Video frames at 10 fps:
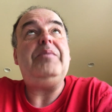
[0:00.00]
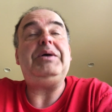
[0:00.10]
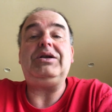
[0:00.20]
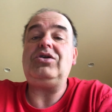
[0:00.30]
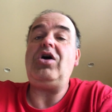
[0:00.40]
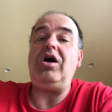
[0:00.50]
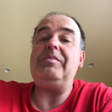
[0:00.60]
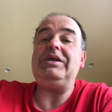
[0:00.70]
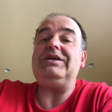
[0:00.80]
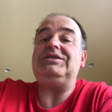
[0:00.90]
But
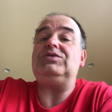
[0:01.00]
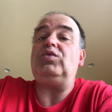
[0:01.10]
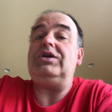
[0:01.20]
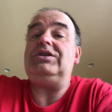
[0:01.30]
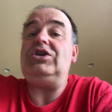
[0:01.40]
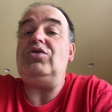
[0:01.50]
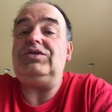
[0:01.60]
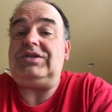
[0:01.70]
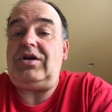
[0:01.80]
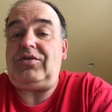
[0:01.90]
communists would
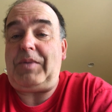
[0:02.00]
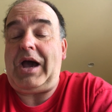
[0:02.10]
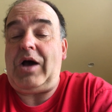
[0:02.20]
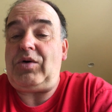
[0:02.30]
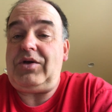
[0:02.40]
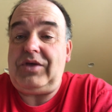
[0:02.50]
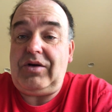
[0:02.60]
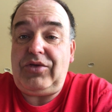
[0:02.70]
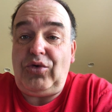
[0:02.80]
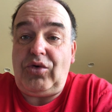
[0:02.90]
use their power,
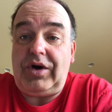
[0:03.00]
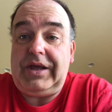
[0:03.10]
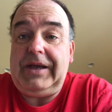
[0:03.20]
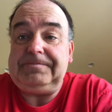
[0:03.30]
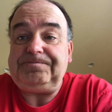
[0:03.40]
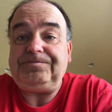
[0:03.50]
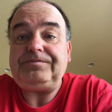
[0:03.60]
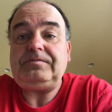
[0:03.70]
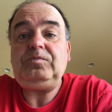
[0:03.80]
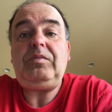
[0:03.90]
their authority,
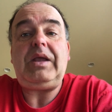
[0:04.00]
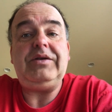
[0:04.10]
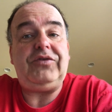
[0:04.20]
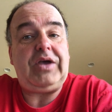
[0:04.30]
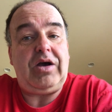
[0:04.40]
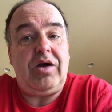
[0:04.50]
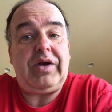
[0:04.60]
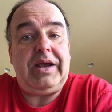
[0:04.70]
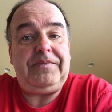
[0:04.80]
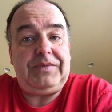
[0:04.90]
to say, all
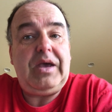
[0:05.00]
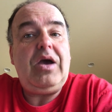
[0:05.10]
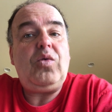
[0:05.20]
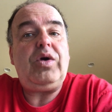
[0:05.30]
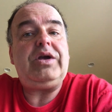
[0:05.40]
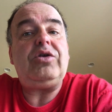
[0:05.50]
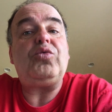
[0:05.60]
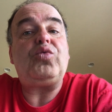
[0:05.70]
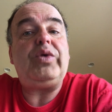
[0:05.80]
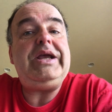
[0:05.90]
right, we're going to
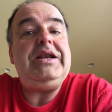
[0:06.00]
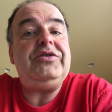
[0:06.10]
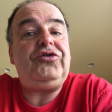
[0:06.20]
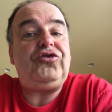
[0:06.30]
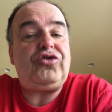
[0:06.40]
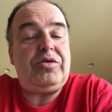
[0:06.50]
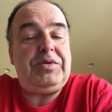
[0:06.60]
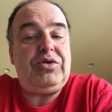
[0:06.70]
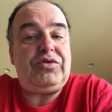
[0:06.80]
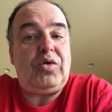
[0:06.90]

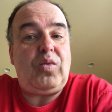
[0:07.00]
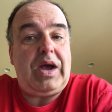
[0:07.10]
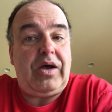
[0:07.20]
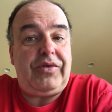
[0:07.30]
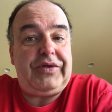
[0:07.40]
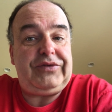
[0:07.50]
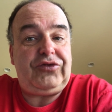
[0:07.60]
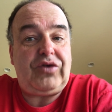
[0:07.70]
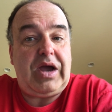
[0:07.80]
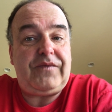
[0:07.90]
redistribute the wealth in
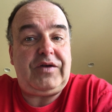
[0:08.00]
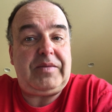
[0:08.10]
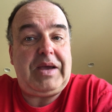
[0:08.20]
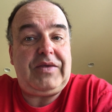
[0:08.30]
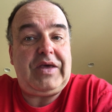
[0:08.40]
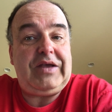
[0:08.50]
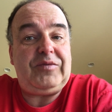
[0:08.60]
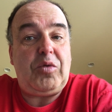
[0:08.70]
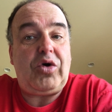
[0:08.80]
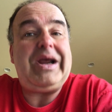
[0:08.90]
Stratford to make
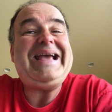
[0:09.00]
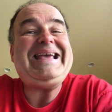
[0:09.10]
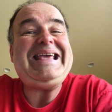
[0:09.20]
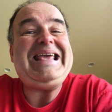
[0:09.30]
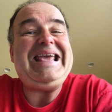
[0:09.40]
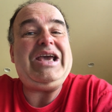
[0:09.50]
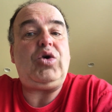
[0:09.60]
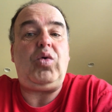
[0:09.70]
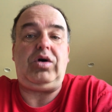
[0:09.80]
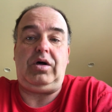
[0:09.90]
things more
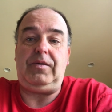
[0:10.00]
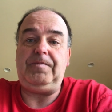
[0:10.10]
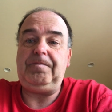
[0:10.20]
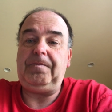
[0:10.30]
equal.